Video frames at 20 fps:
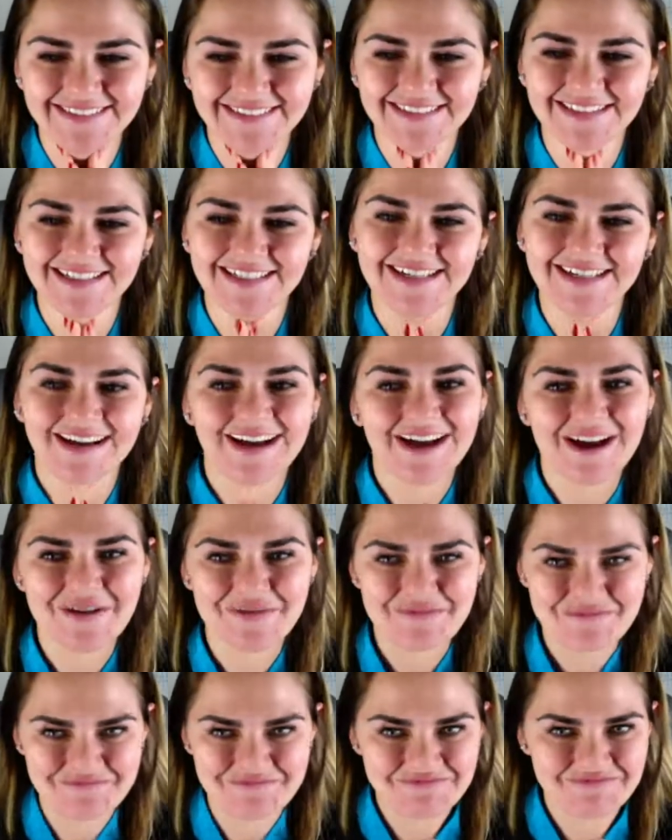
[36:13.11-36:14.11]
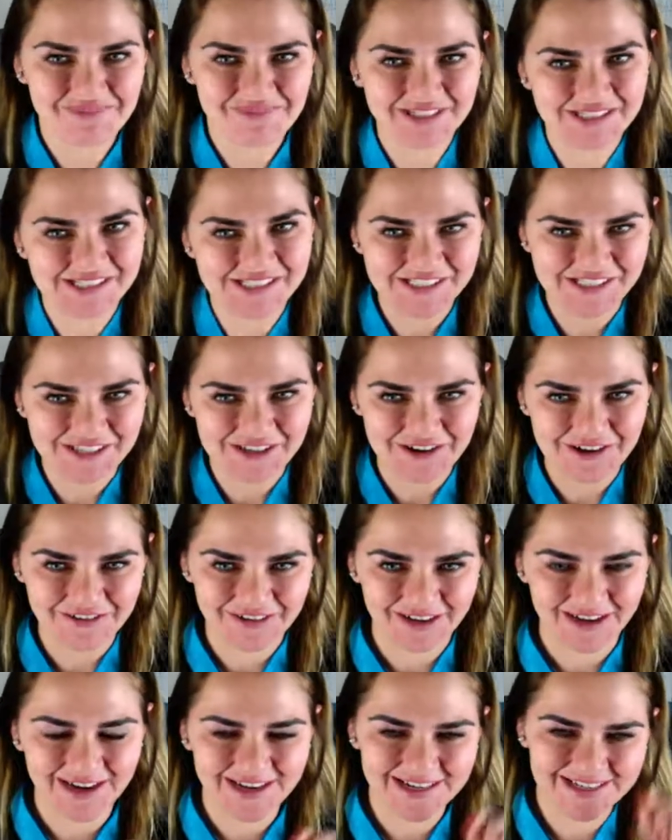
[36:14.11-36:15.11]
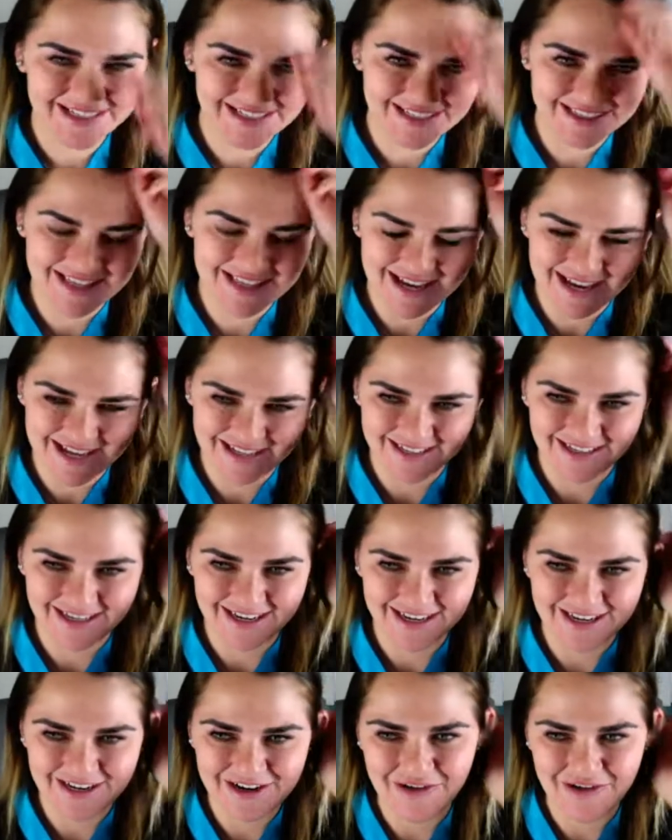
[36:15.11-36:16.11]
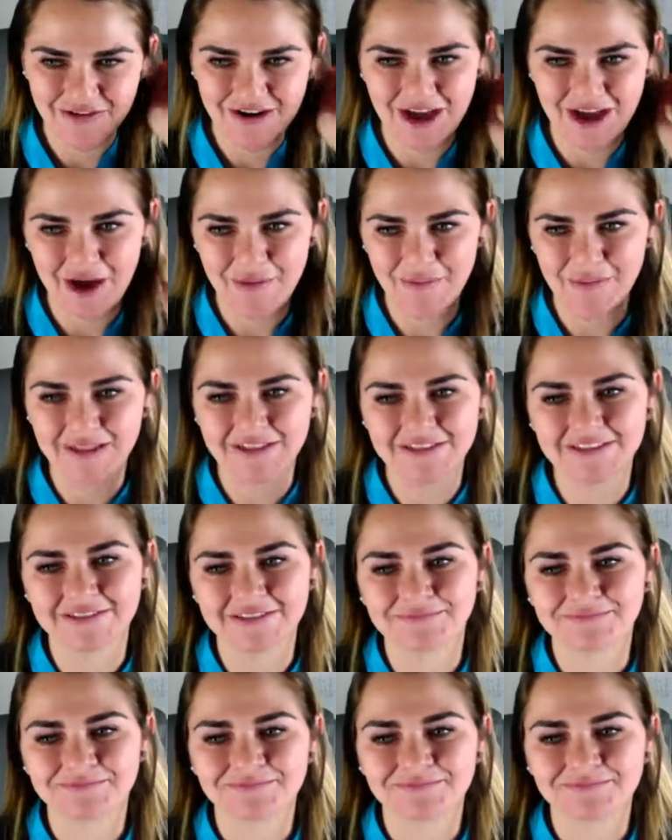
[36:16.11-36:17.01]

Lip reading: Like, please don't. I did that. I know what happens.